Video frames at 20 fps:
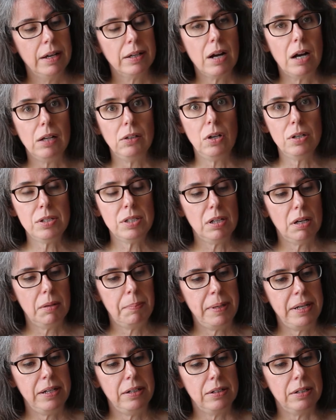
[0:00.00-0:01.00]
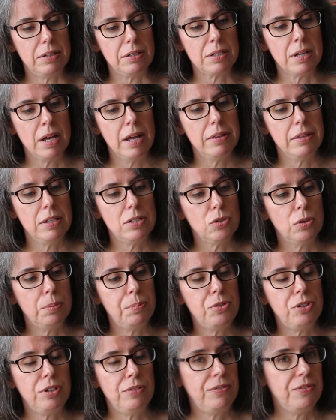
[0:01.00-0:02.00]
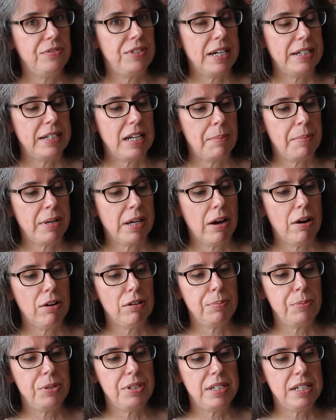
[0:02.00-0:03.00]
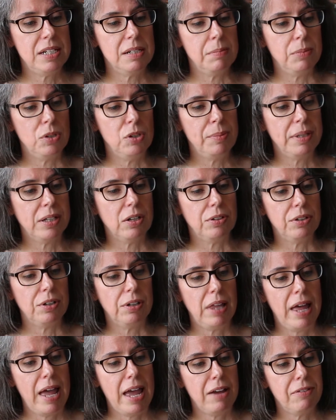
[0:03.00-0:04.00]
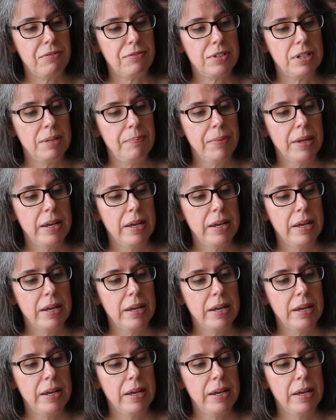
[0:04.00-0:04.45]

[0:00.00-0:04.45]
Carlotta appeared, the domed roof of Dynamic Earth Museum looming on her left.